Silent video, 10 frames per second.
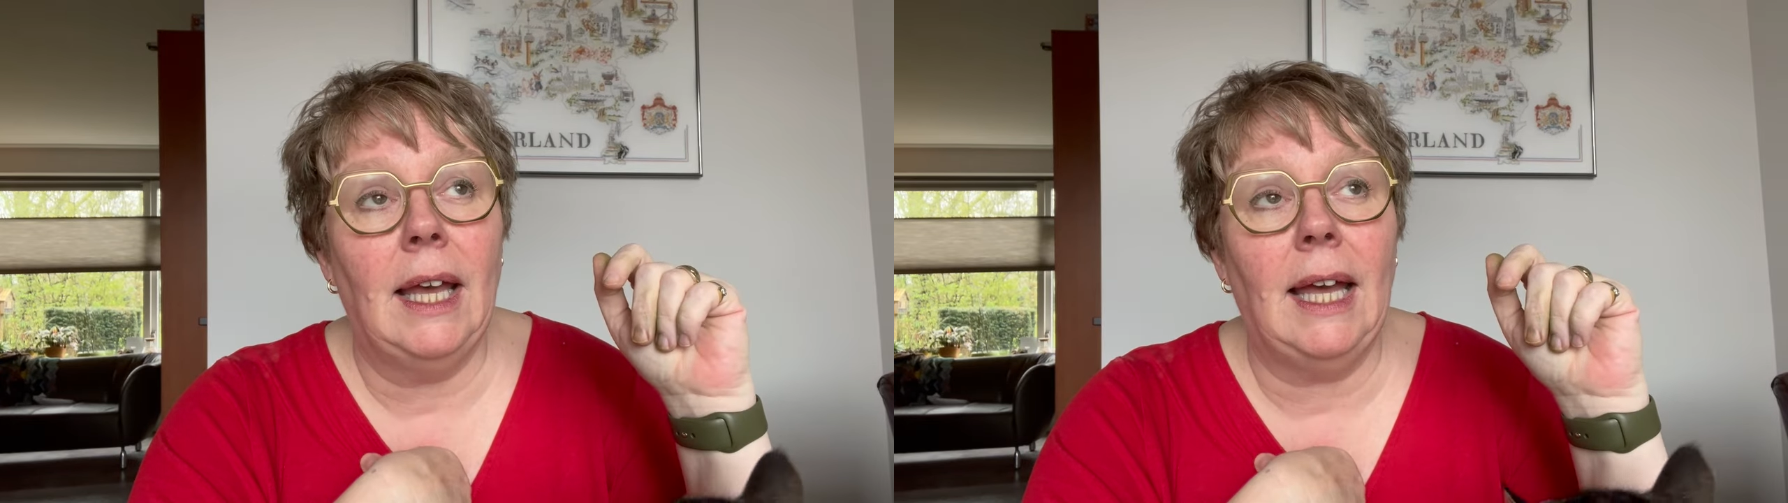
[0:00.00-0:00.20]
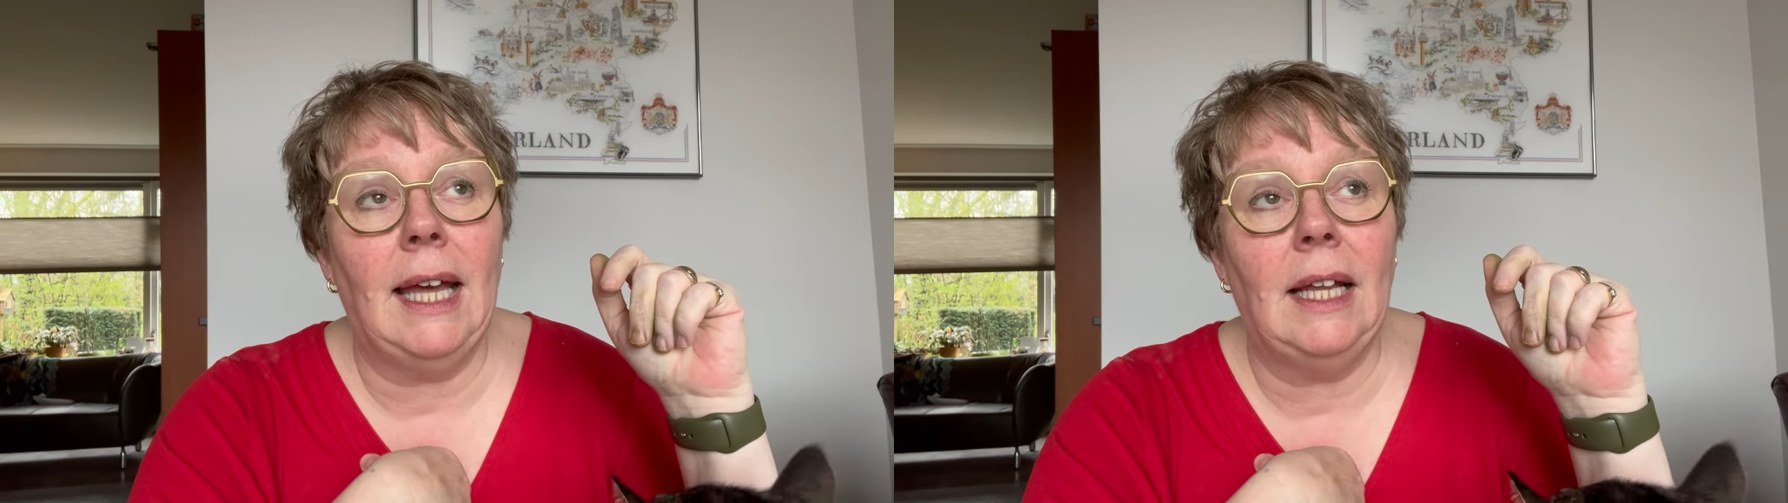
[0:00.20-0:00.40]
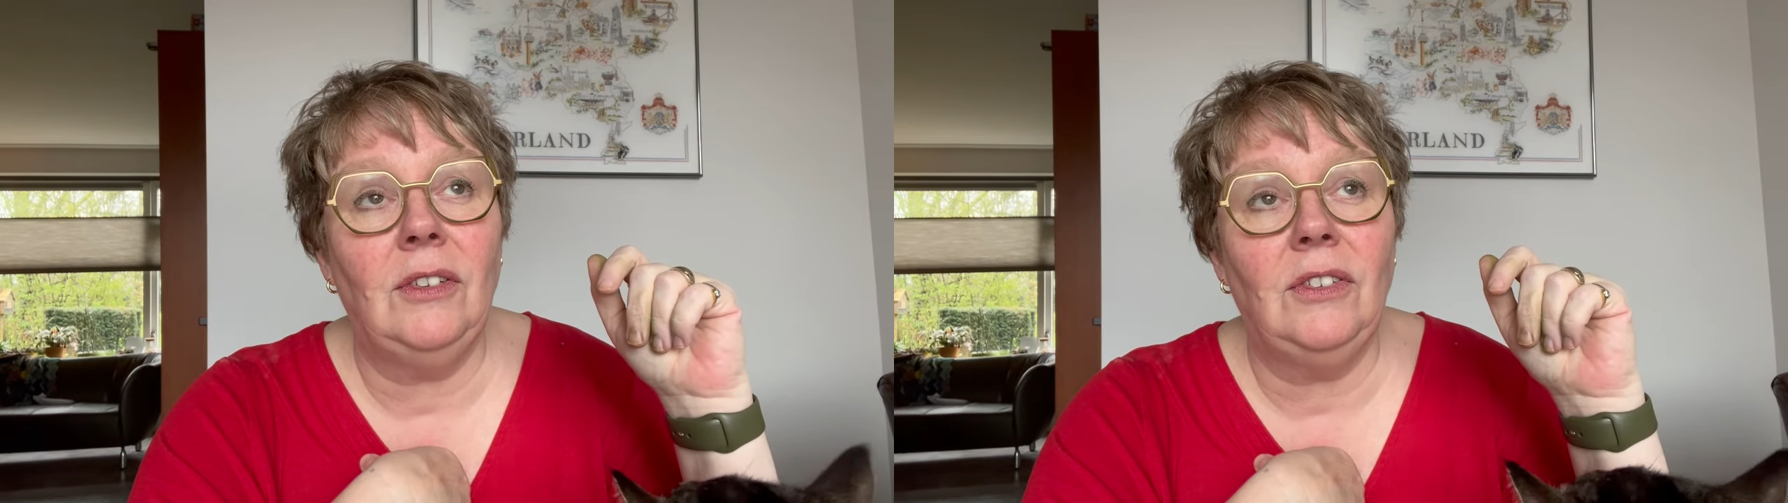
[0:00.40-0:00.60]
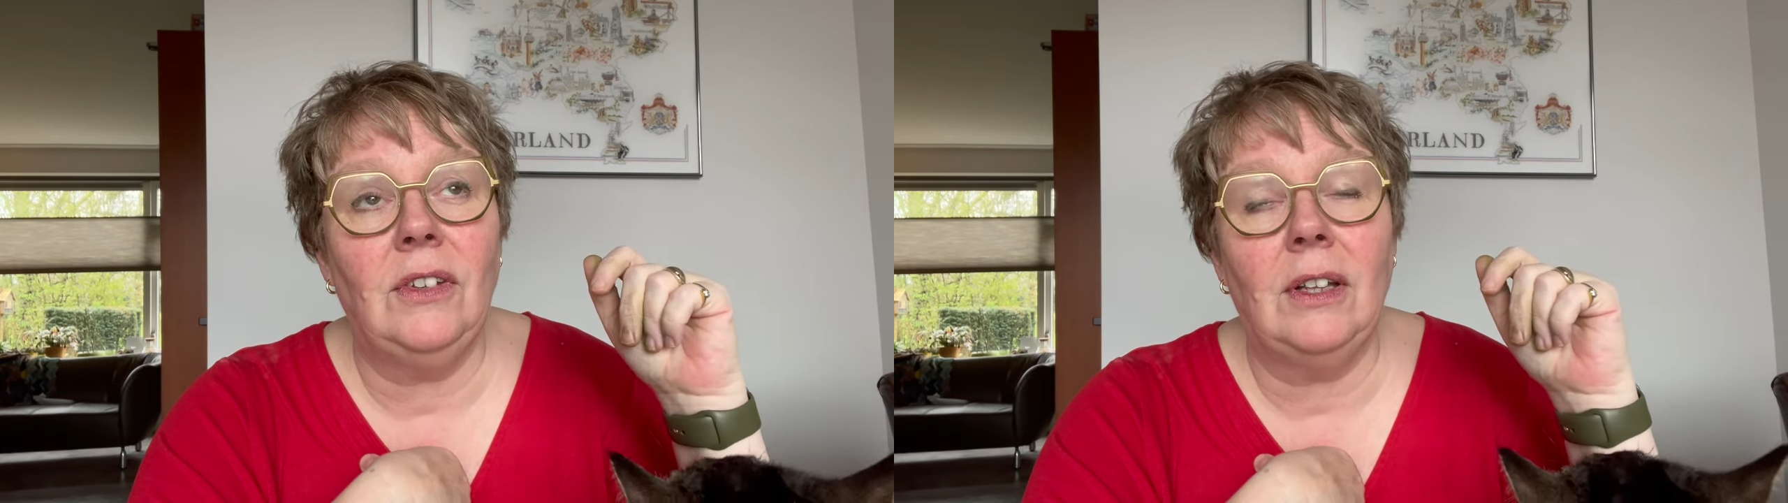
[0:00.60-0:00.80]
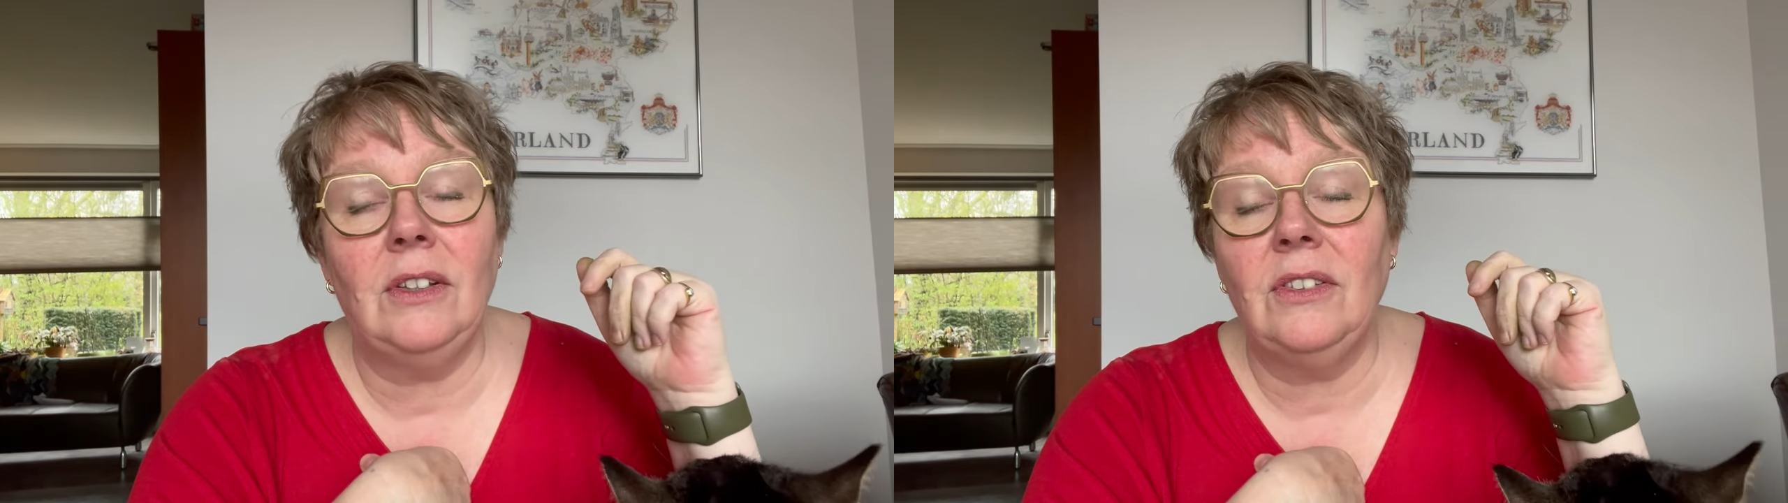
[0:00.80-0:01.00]
And
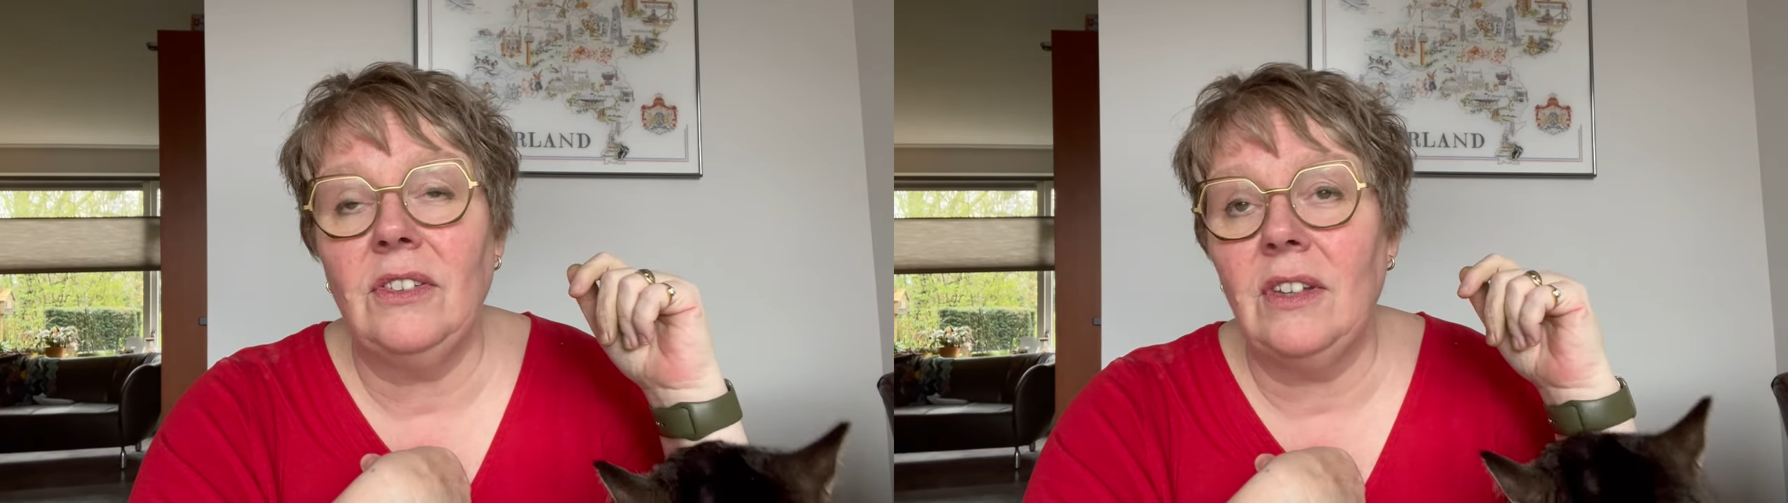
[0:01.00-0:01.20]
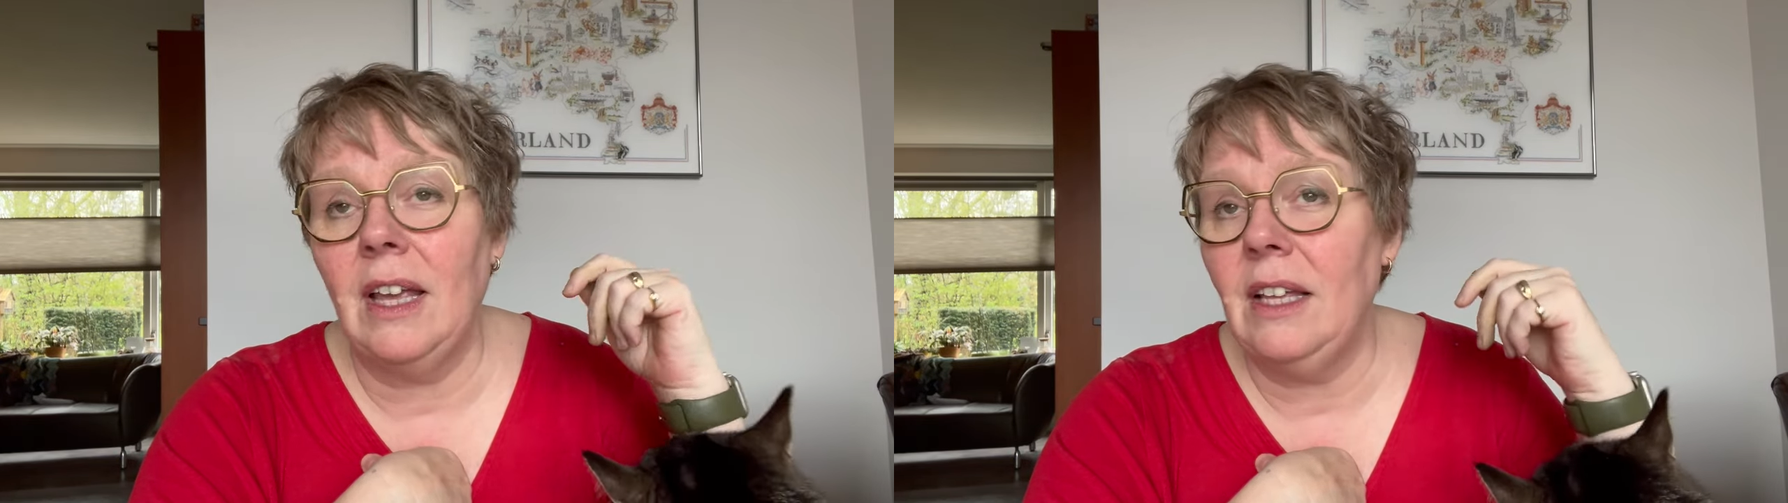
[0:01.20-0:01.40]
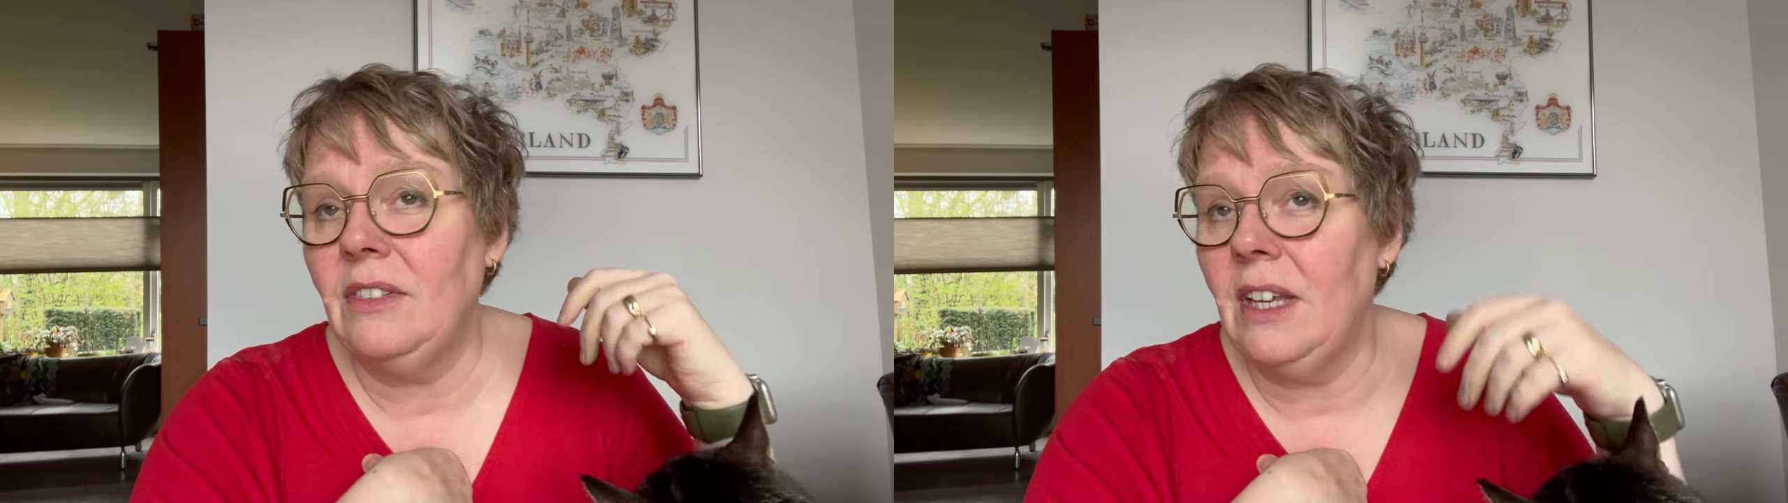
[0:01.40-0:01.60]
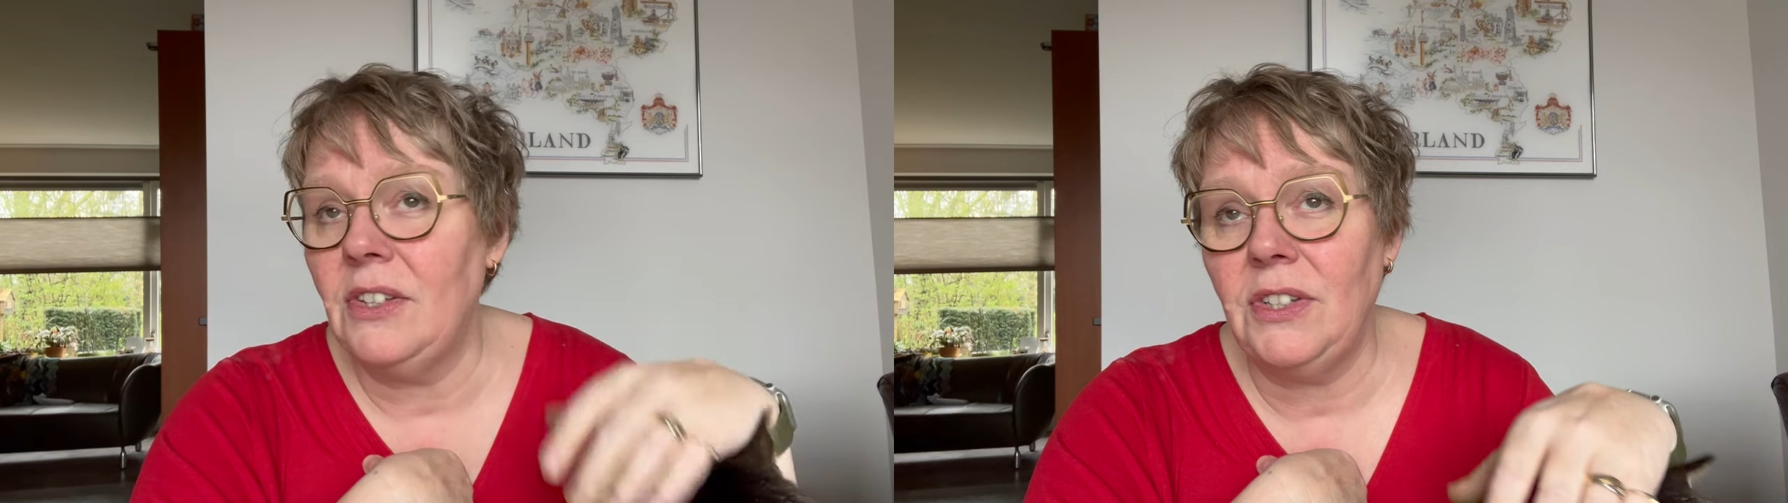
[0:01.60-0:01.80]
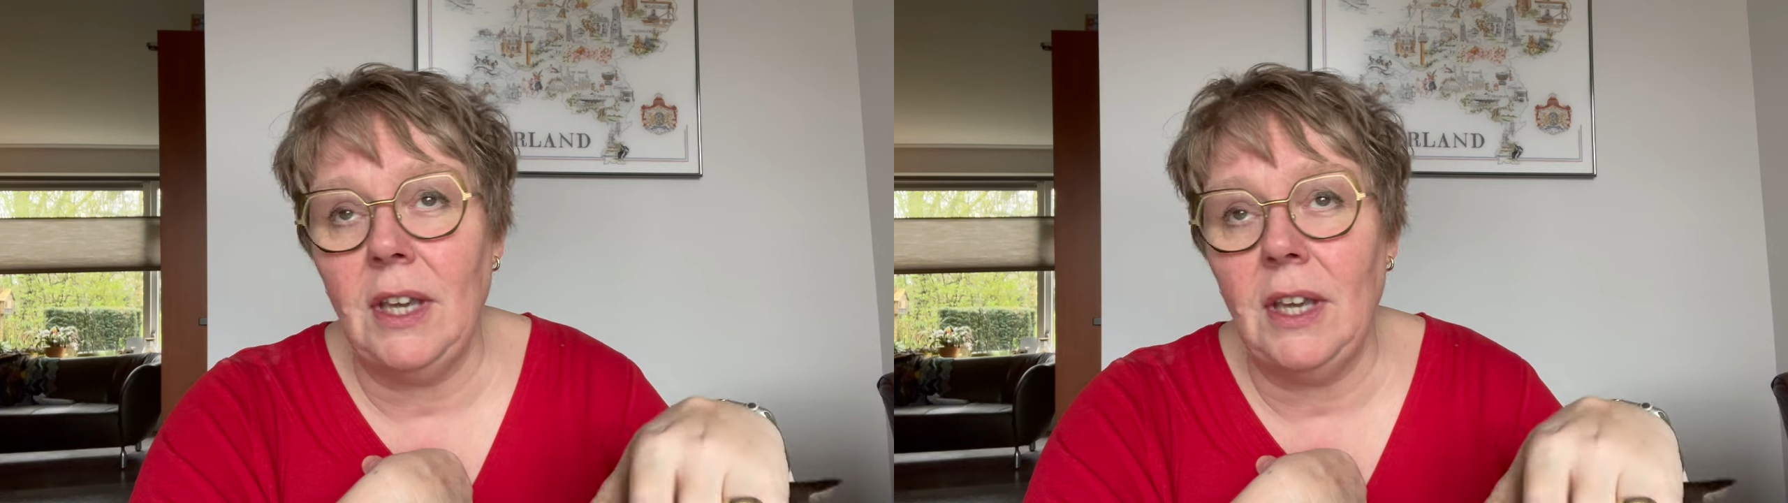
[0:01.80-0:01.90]
this